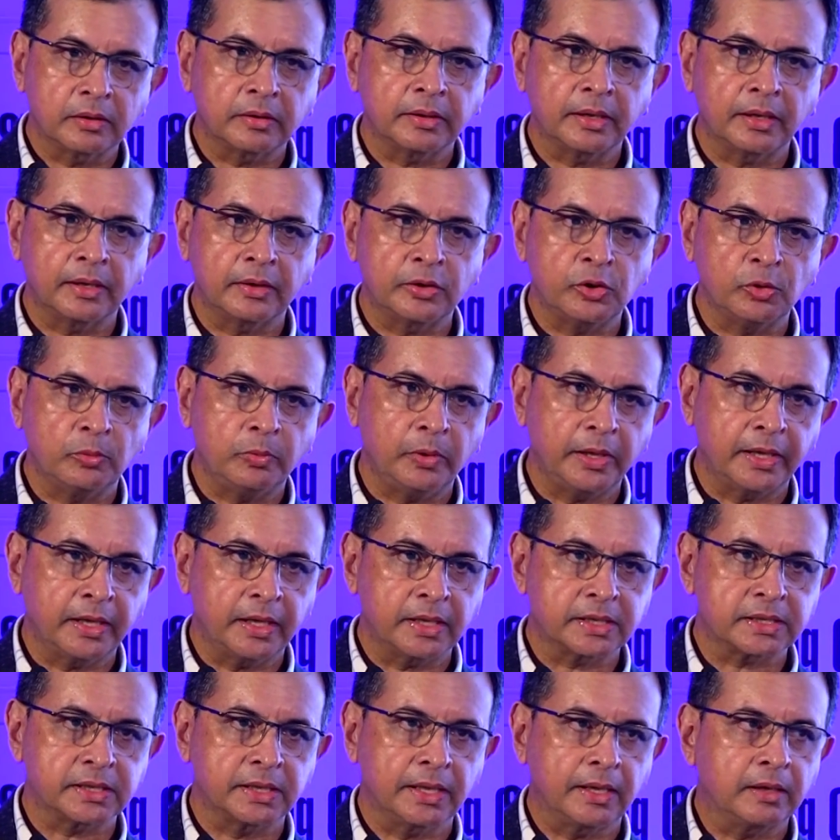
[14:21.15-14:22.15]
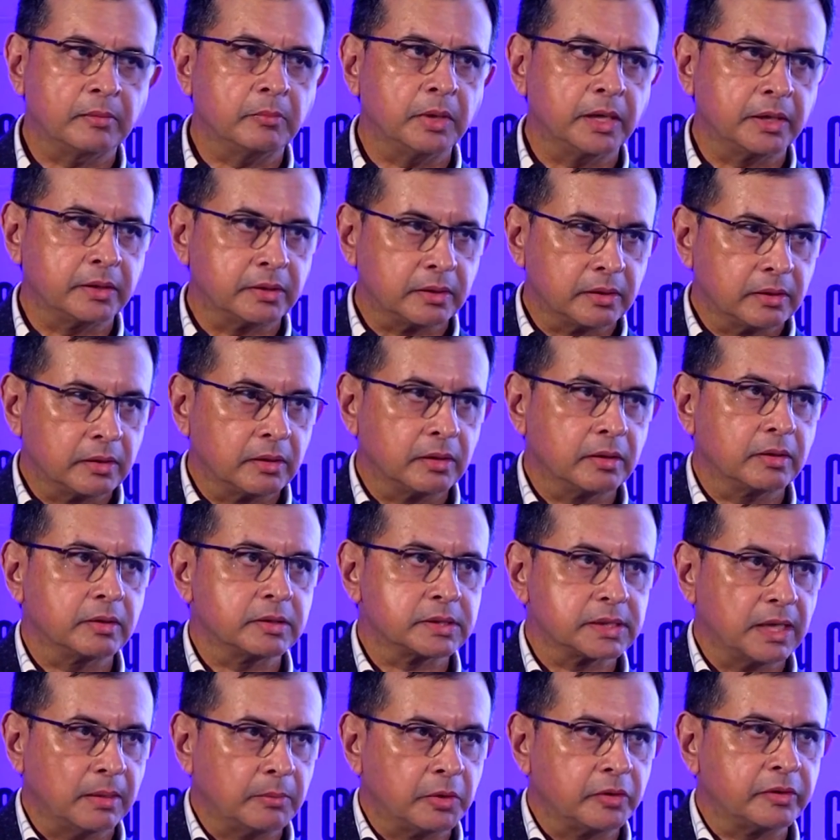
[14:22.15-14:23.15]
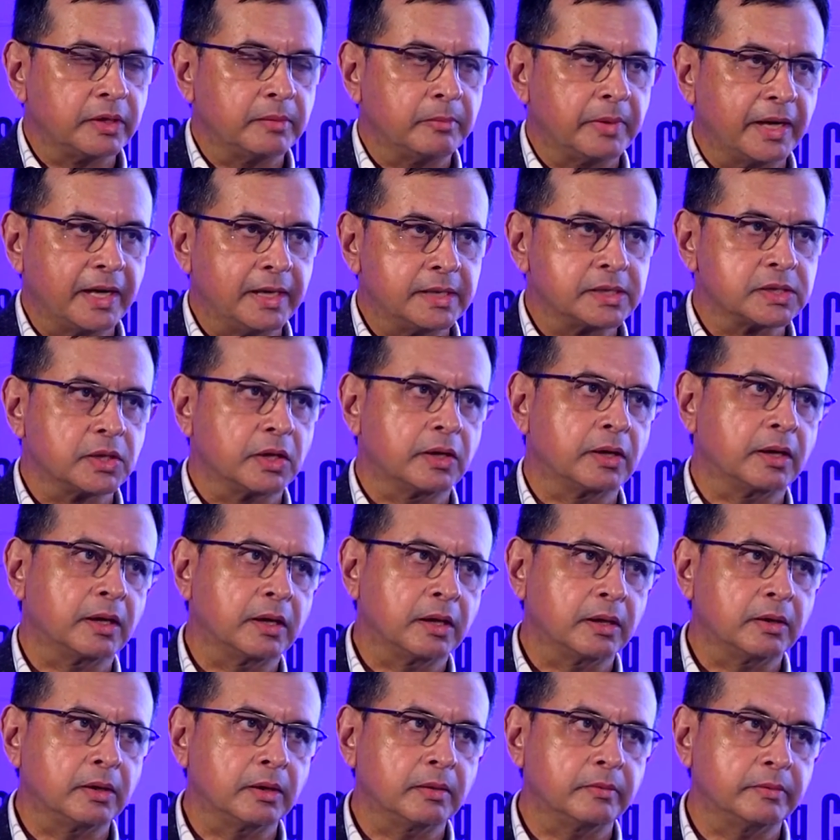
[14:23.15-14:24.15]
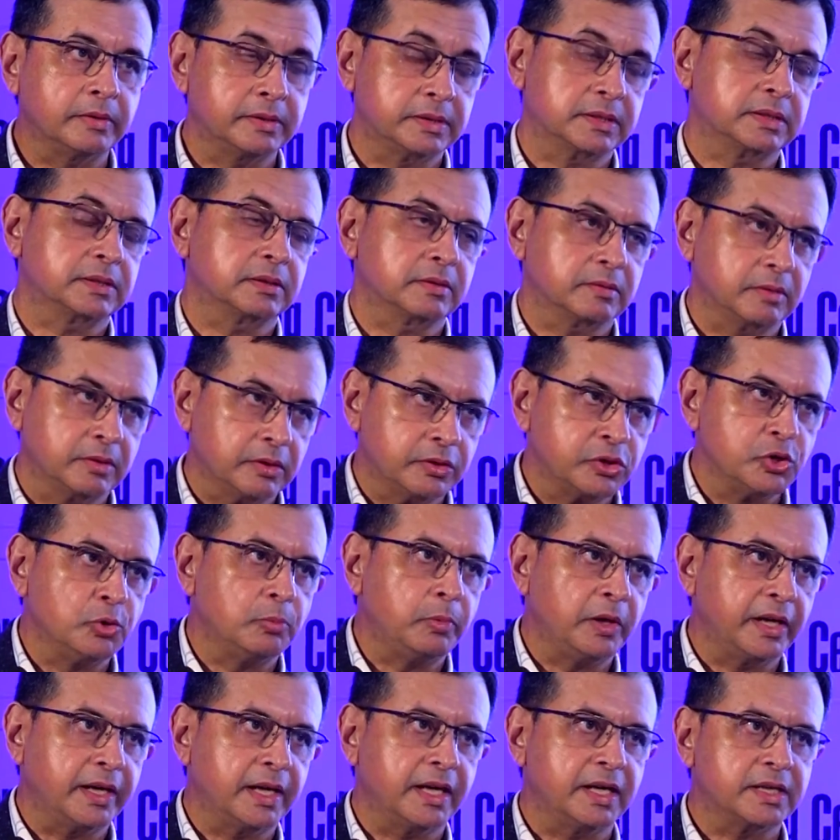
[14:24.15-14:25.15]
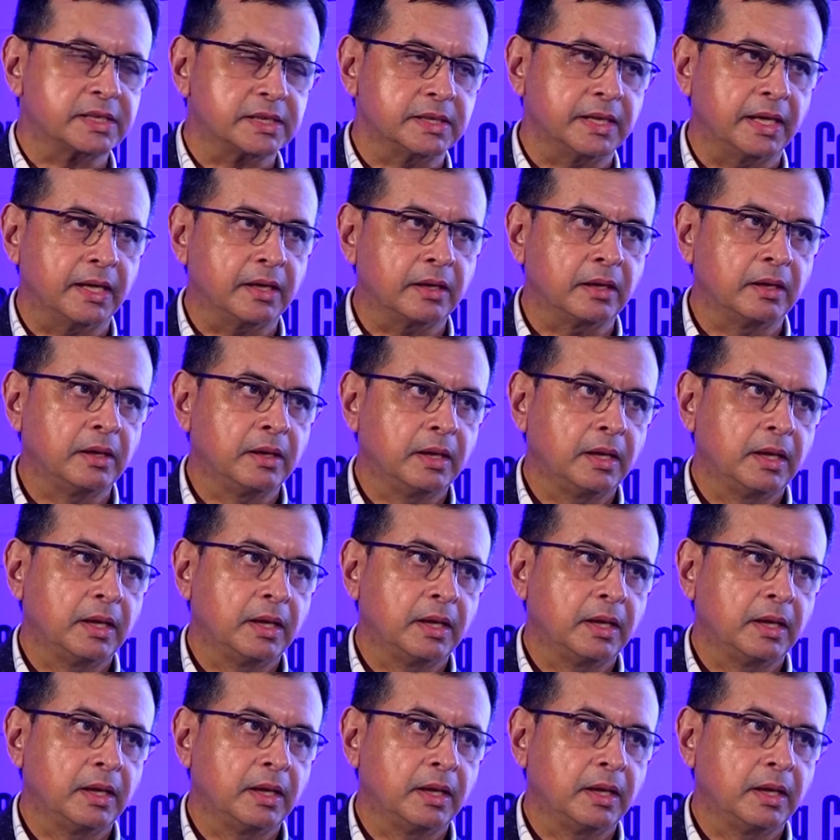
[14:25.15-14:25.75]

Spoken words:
there are duplicates there, but some of the brands are duplicates there.